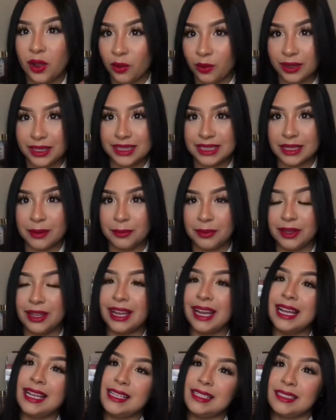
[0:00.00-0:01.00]
What's up, you
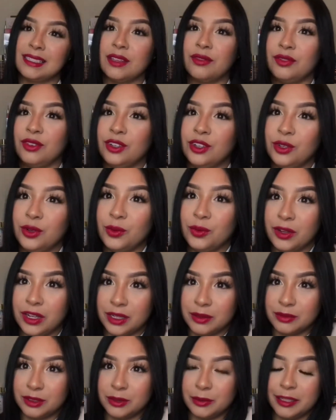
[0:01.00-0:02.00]
guys? If you're new,
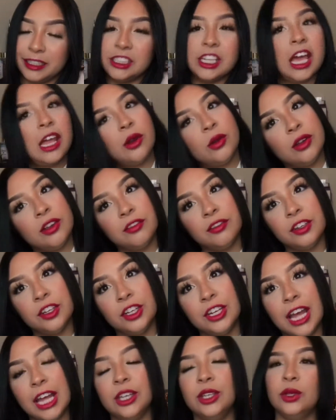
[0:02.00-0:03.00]
welcome to my channel. If you're
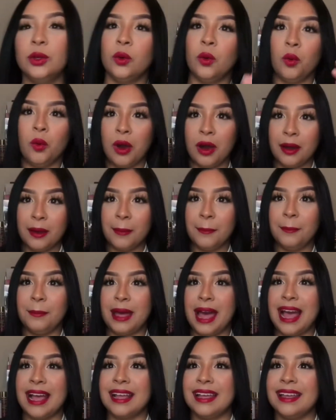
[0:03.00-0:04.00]
not new, welcome
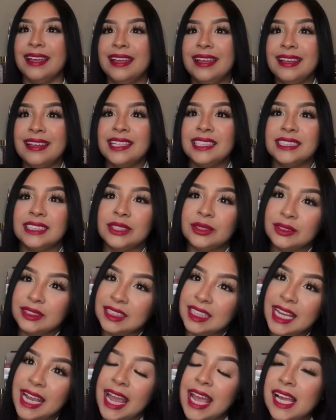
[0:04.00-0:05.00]
back. So
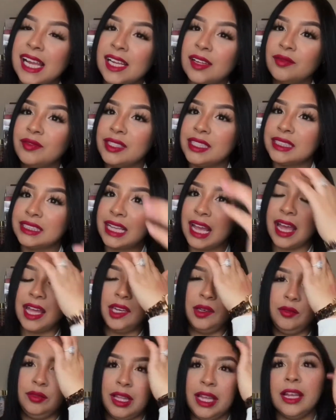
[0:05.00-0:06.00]
today I have this
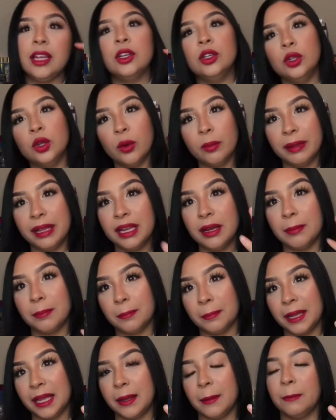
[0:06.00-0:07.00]
kind of like no makeup
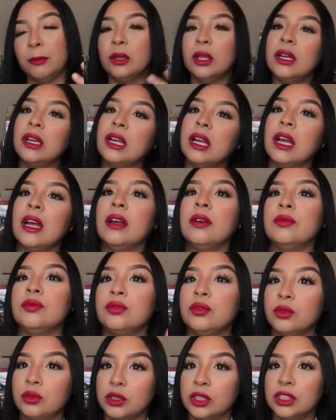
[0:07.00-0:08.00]
look
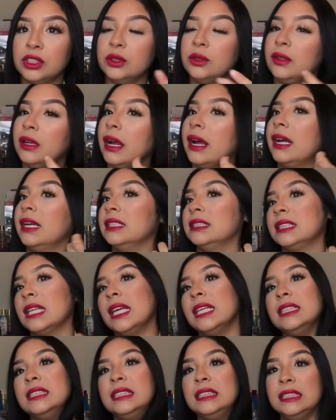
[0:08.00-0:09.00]
for you guys.
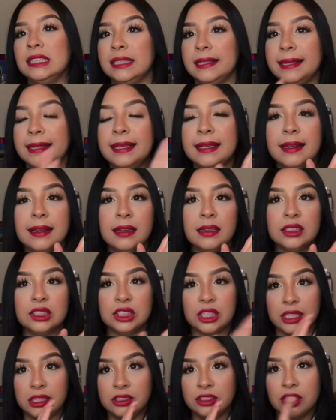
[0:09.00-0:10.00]
I did
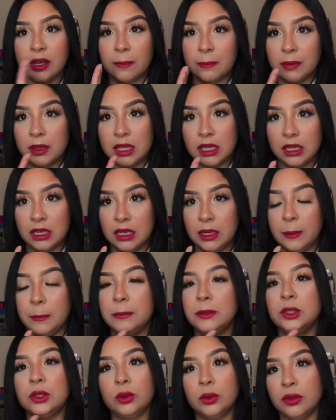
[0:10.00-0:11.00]
change up the
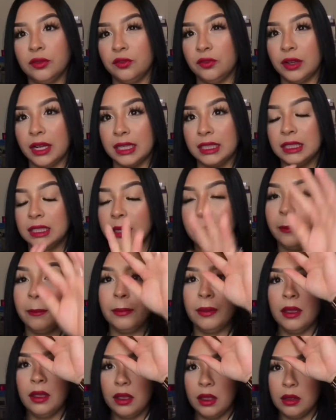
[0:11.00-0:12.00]
lip to a red lip,
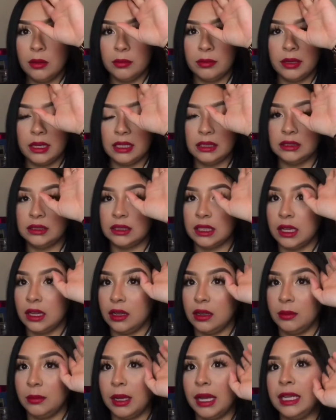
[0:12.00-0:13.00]
but
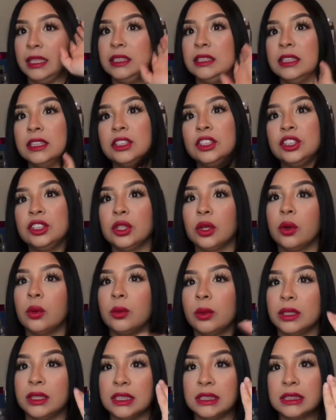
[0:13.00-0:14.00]
I did show
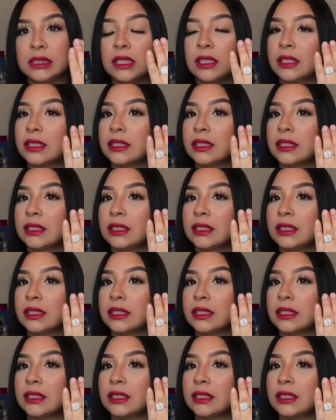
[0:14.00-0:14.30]
what this